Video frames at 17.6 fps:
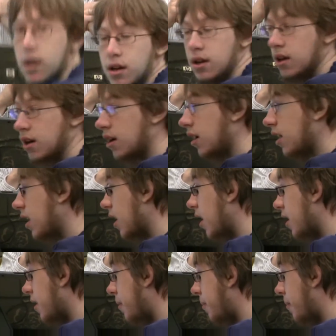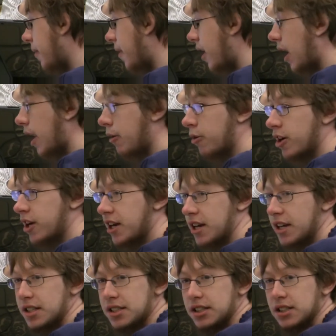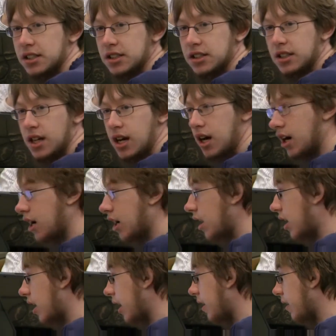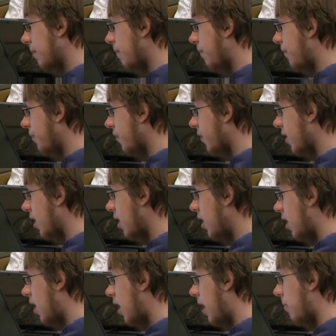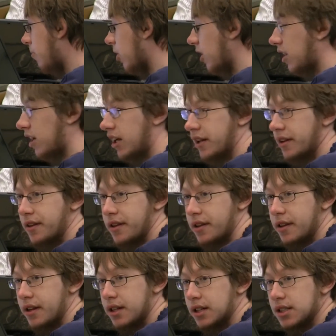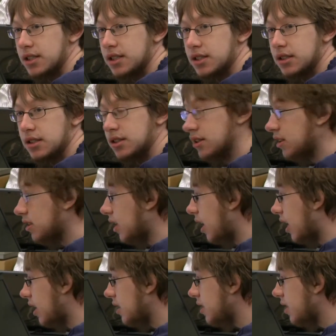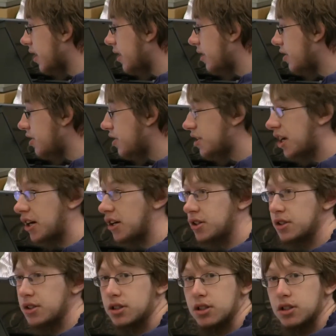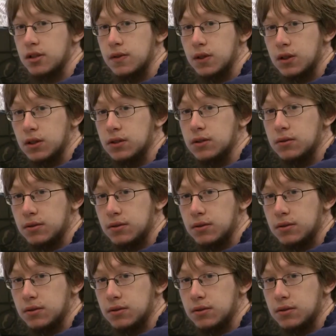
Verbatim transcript: Ira? Ira Hanson. Um, I'm working on the uh, Sage Cell server.